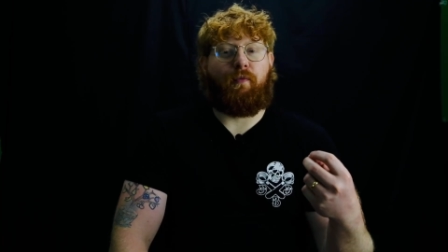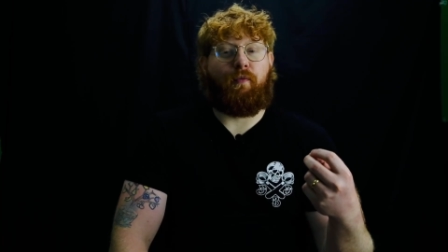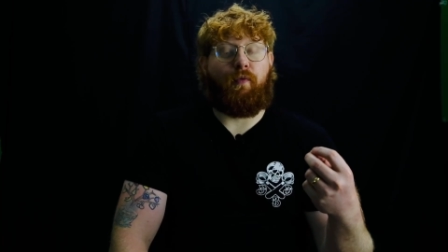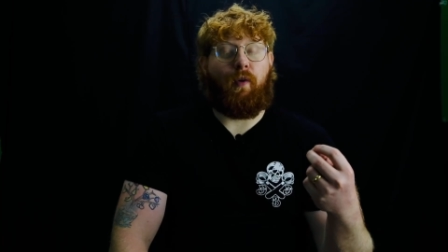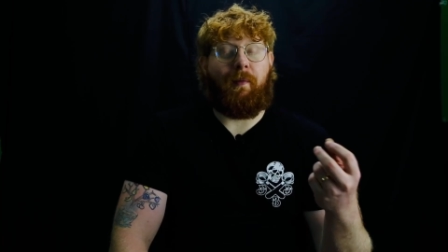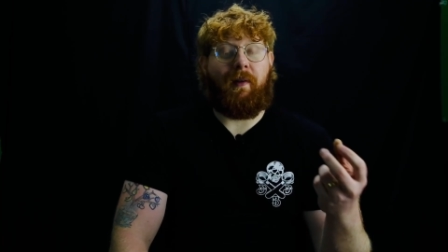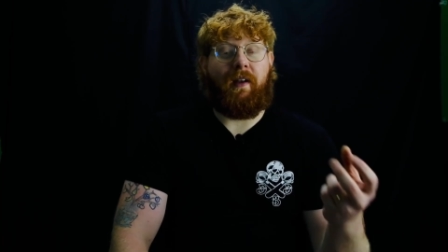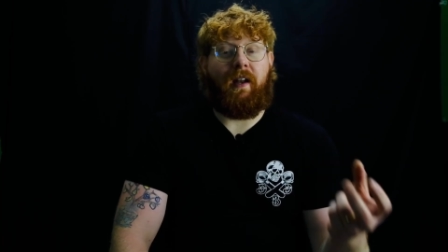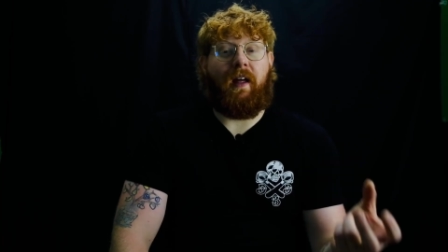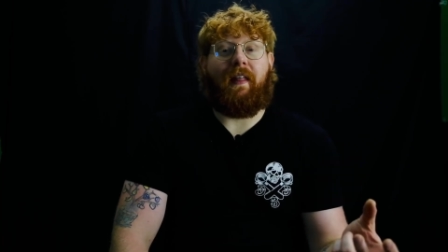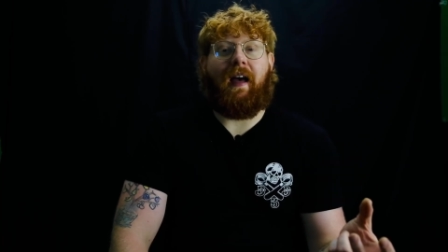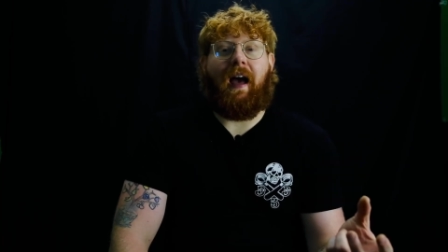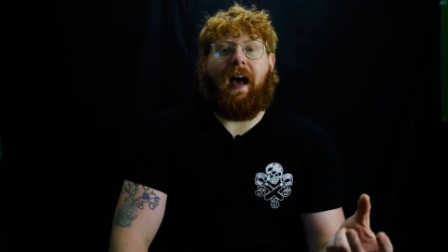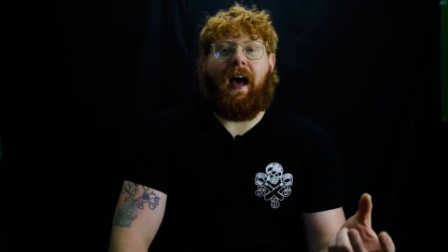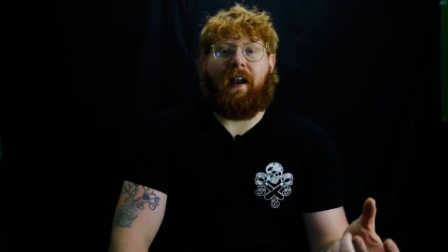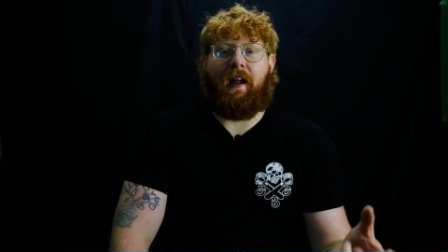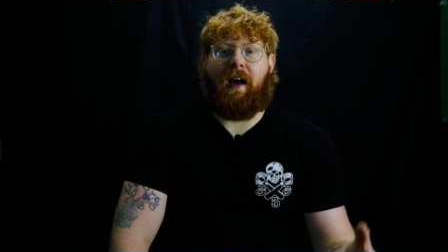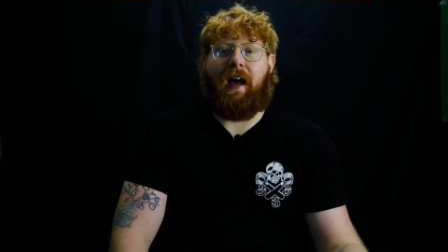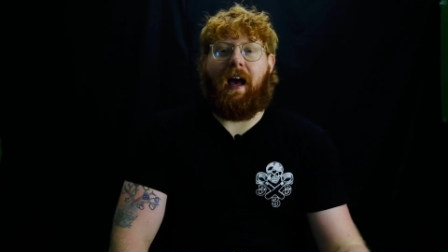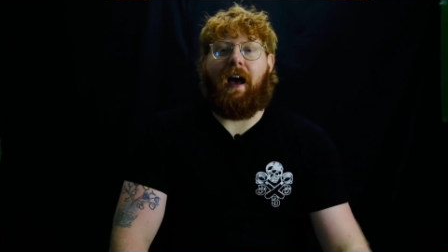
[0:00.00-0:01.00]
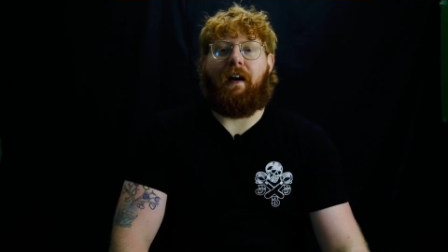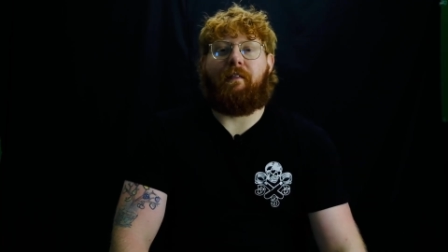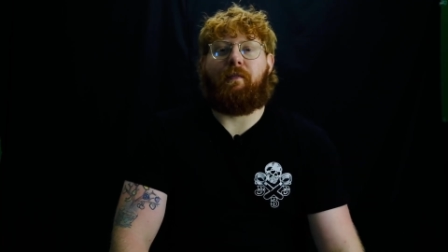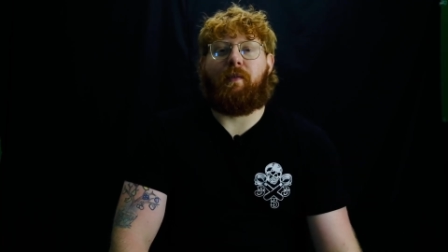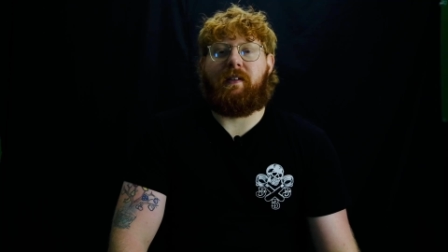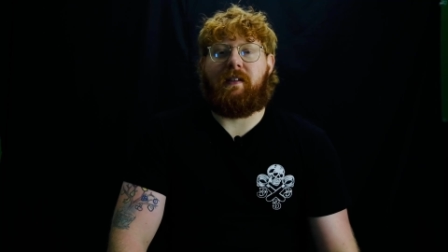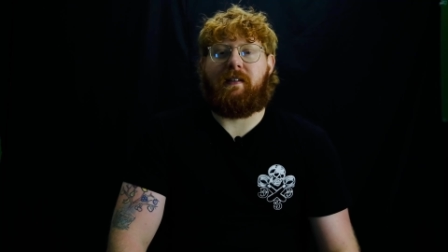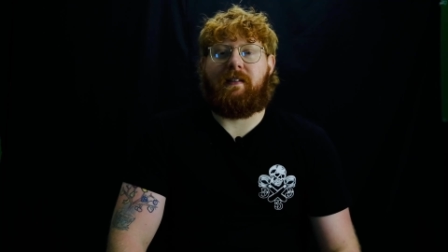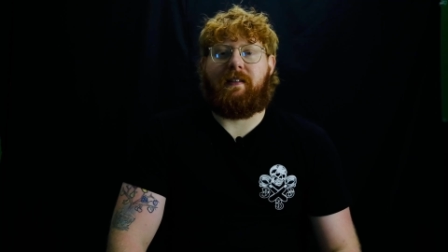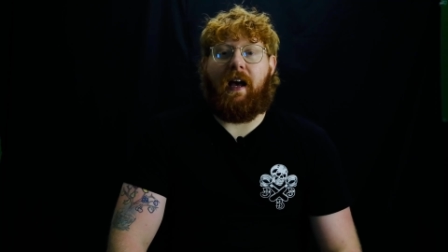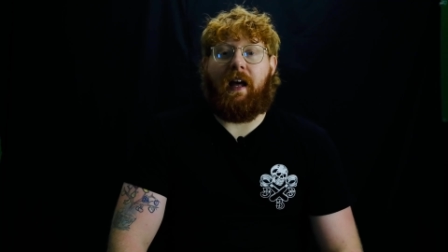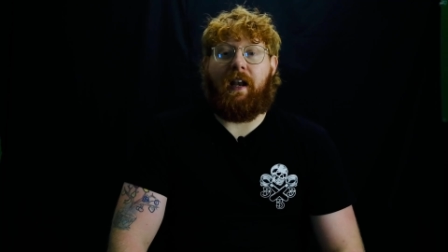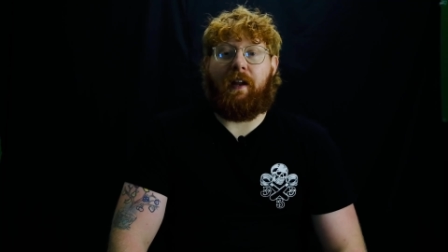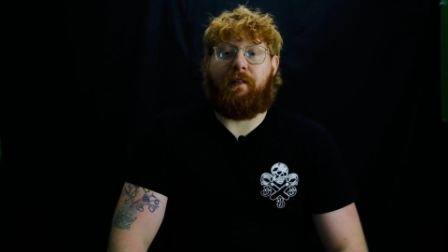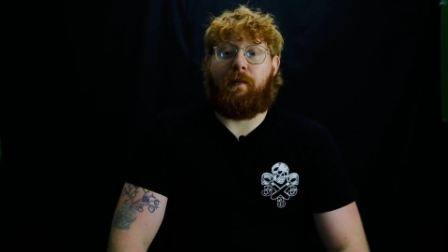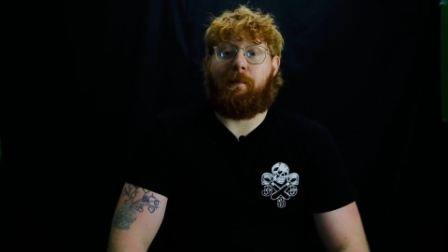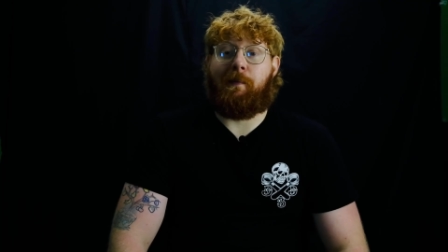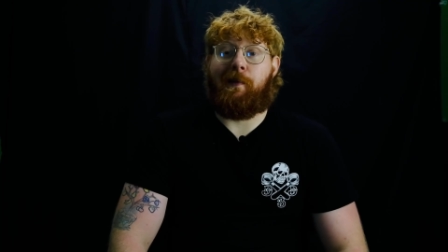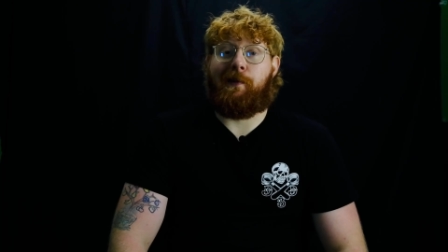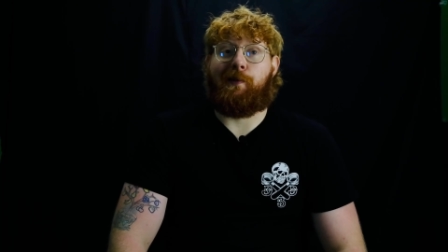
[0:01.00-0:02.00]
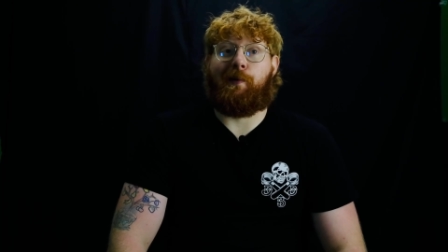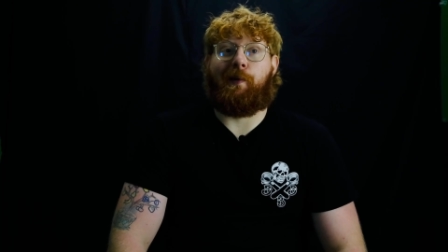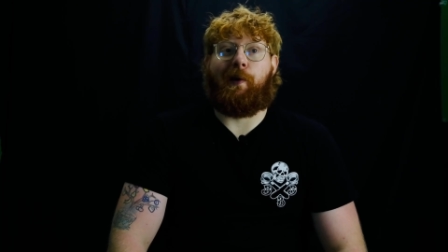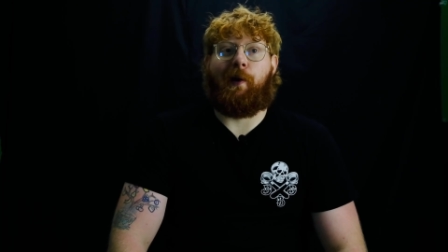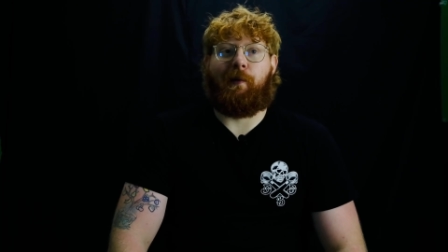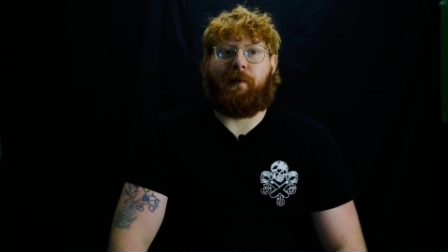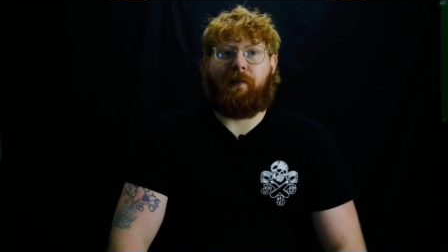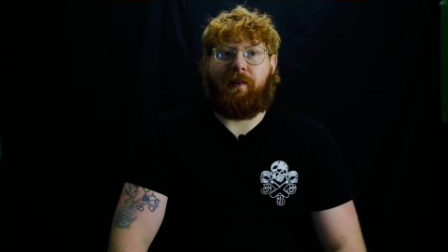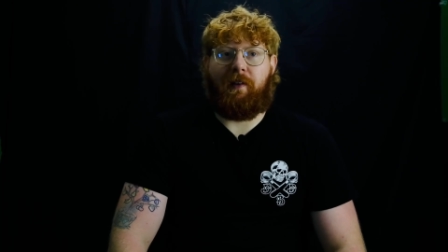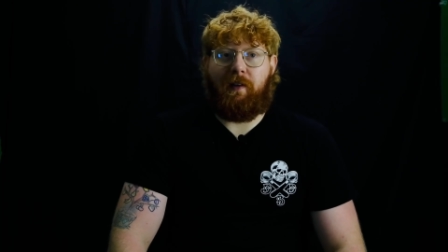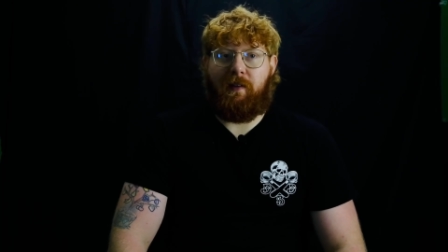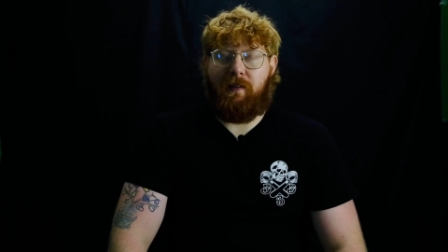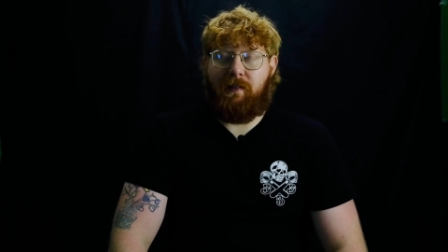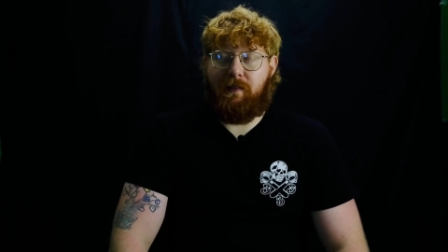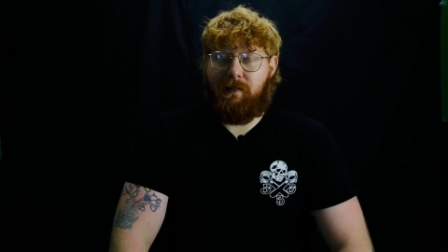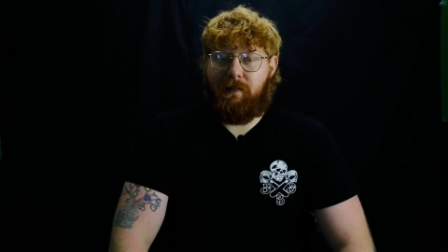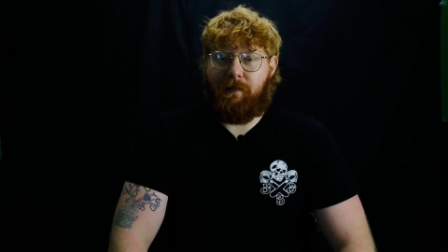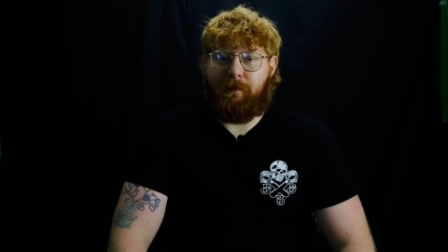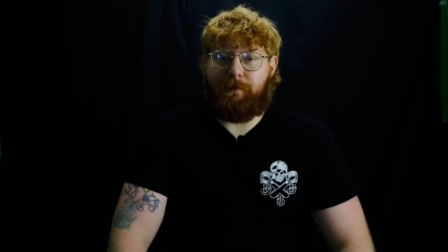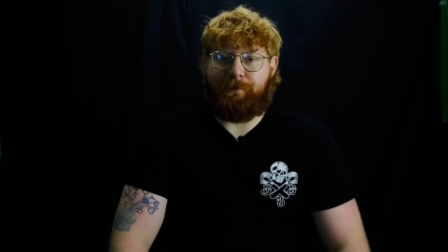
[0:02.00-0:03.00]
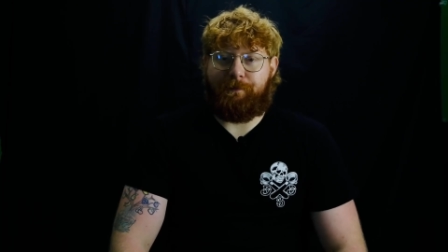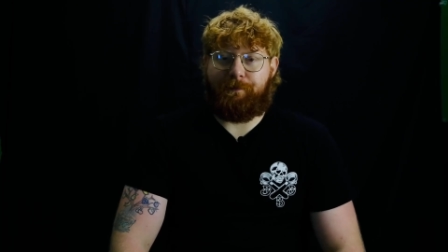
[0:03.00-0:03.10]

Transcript: from another hat I have, which is that of a mental health nurse.